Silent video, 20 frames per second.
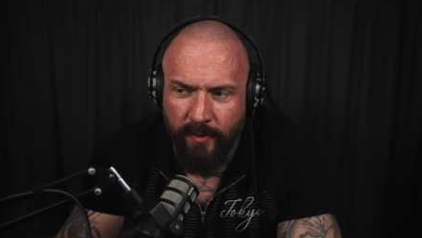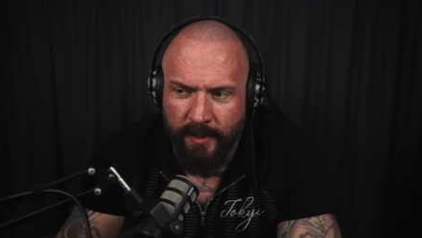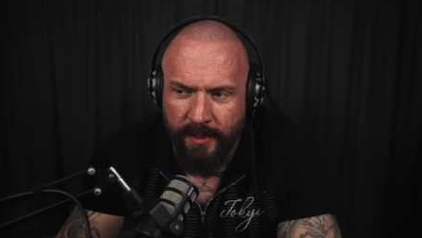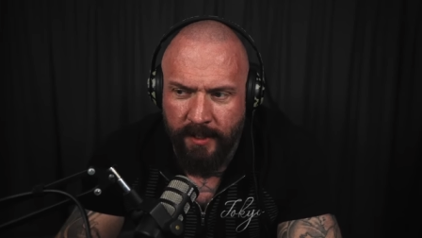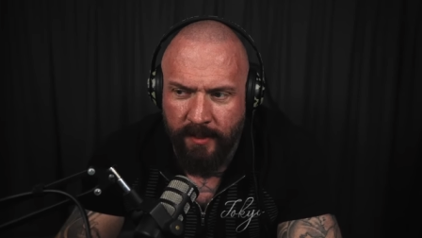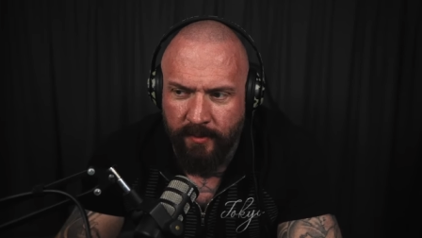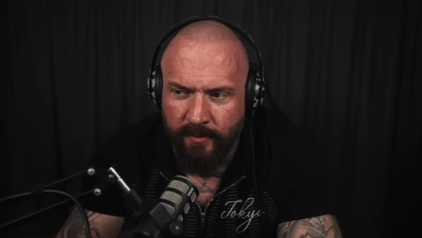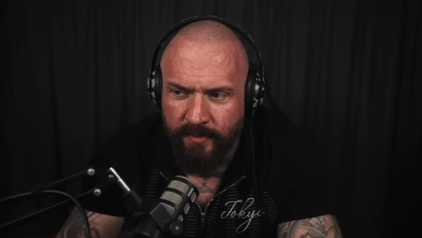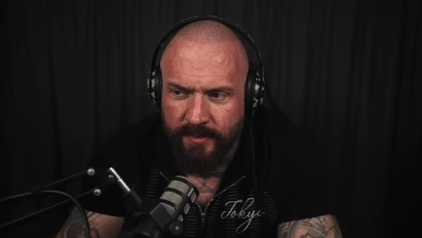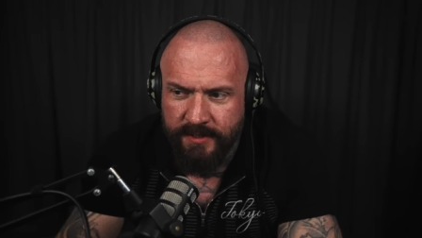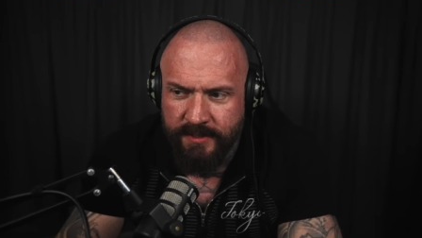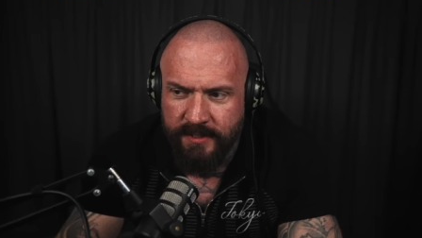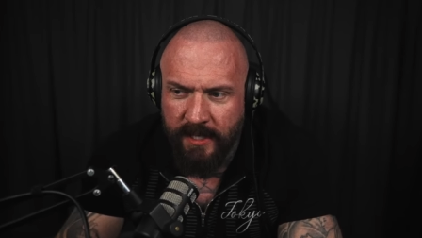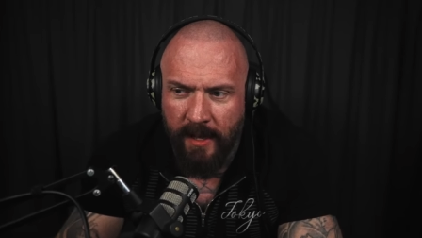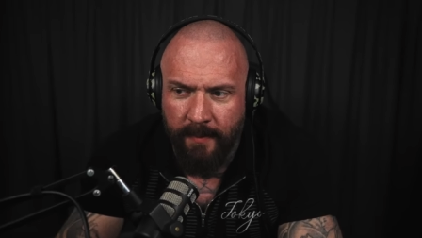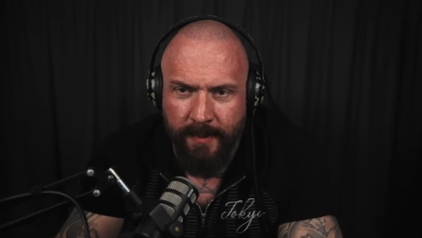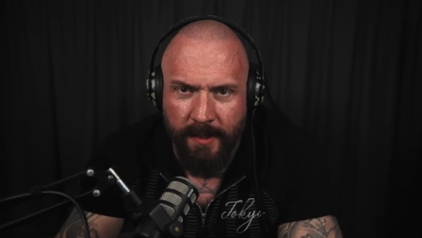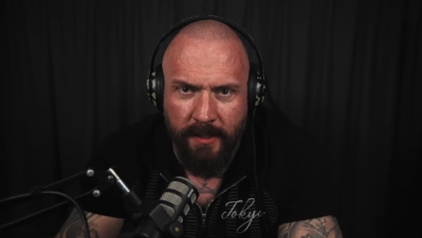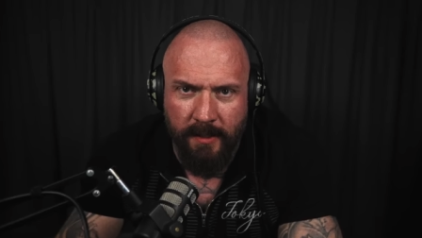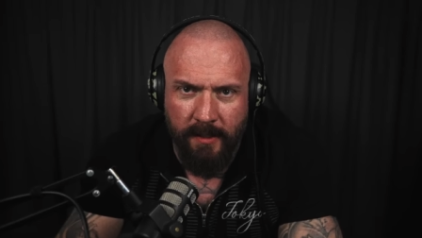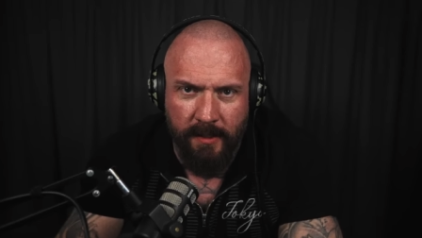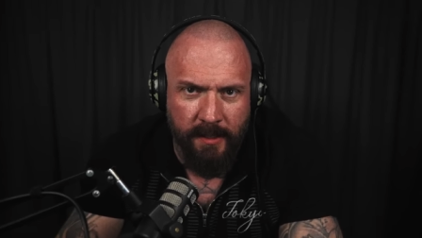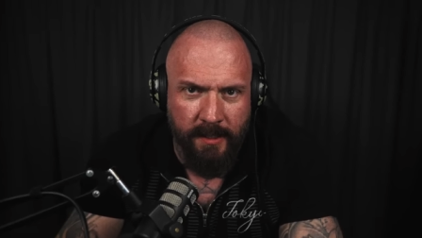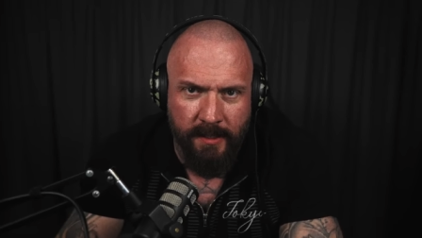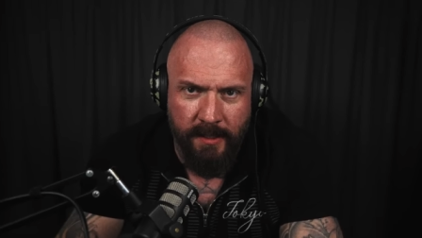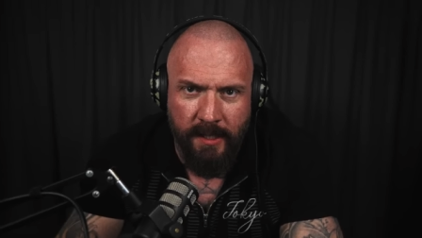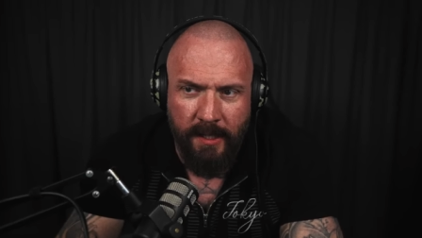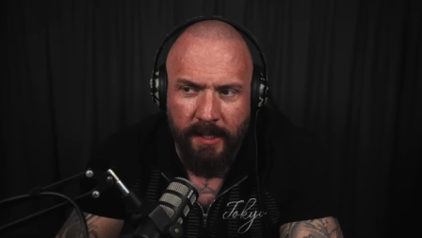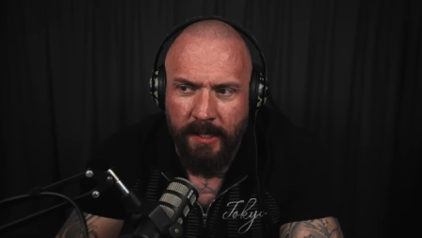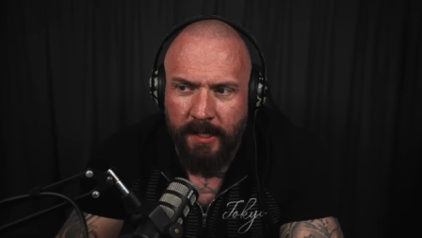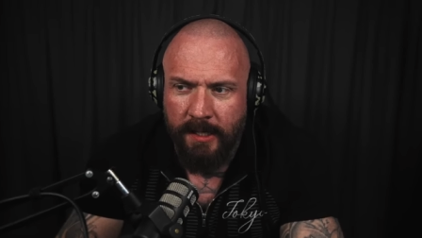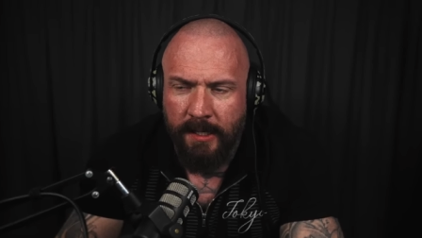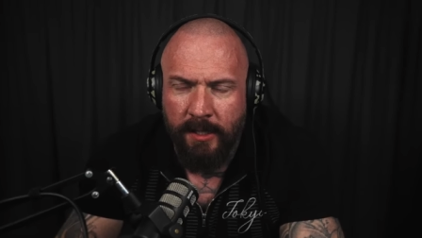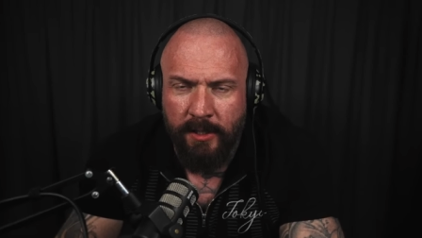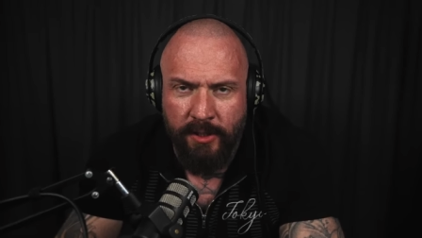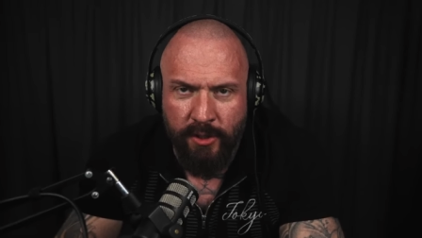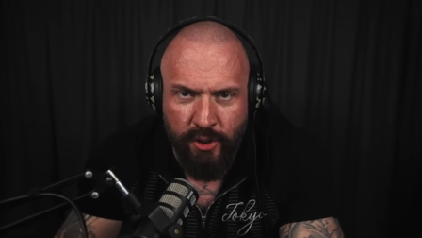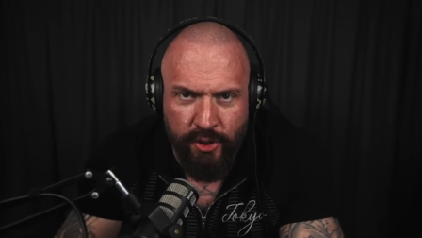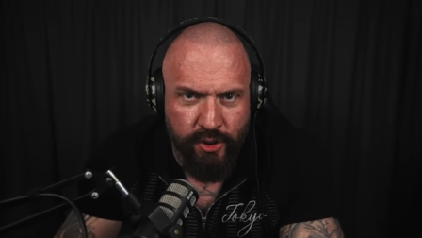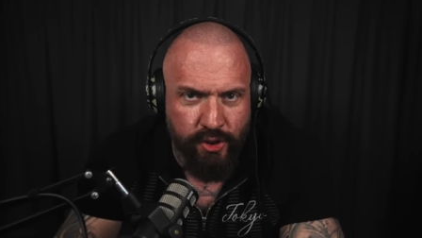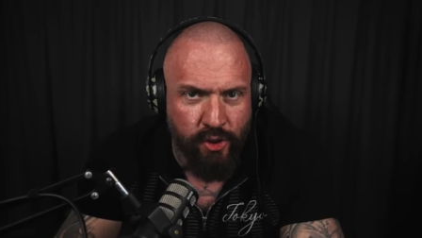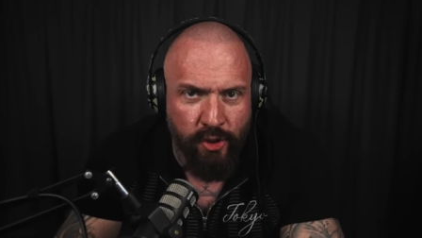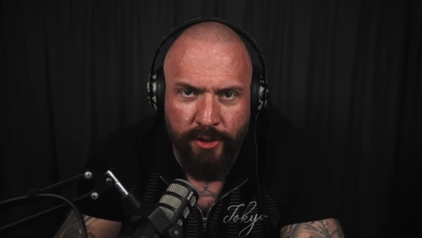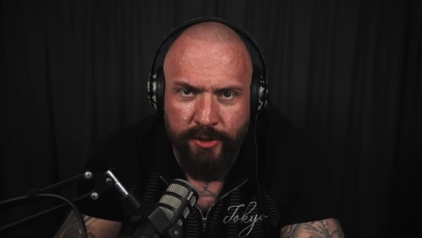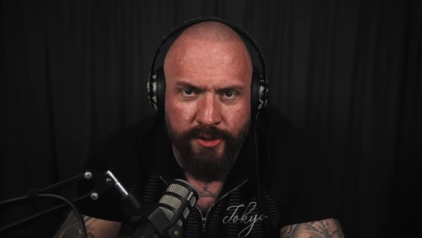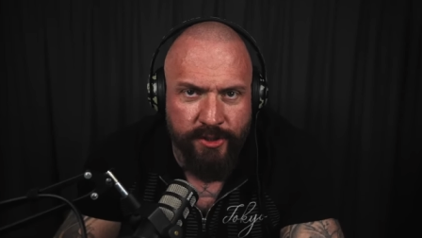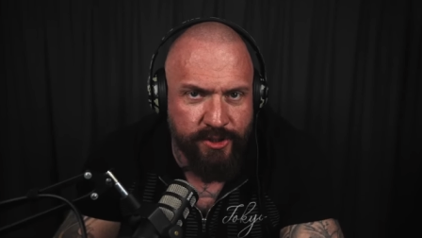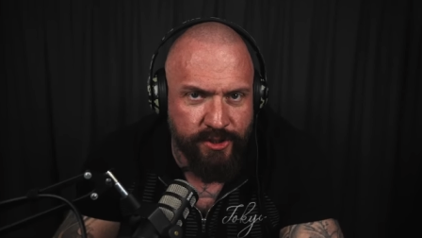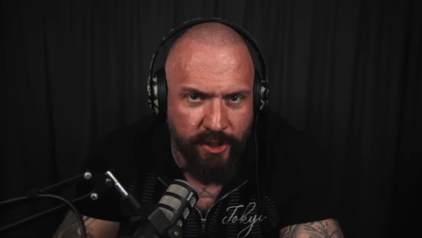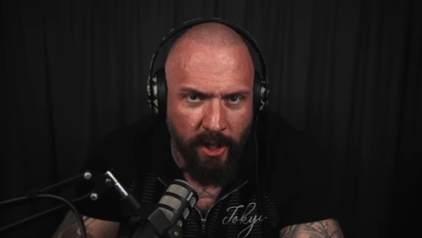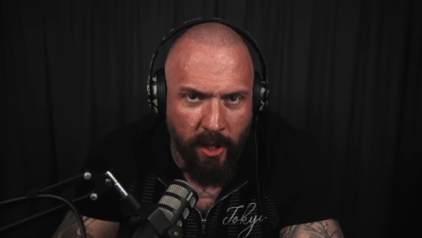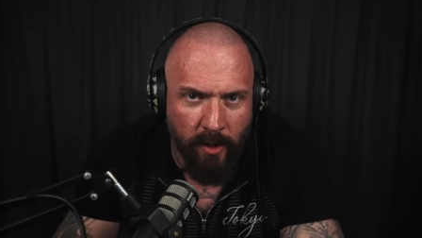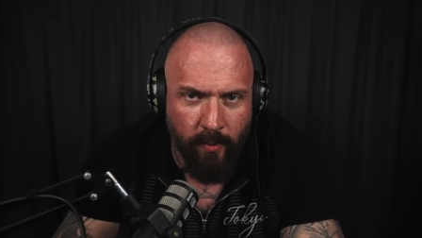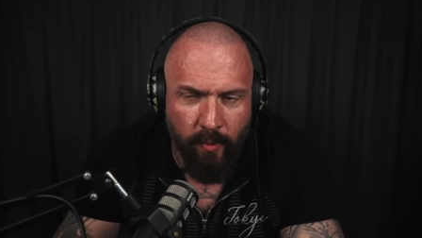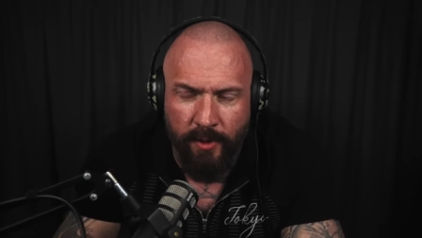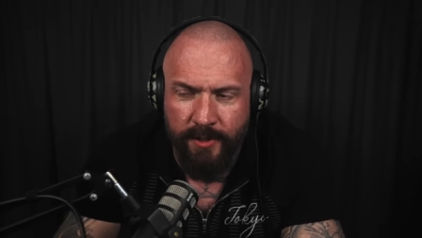when he was stabbing, he just couldn't stop.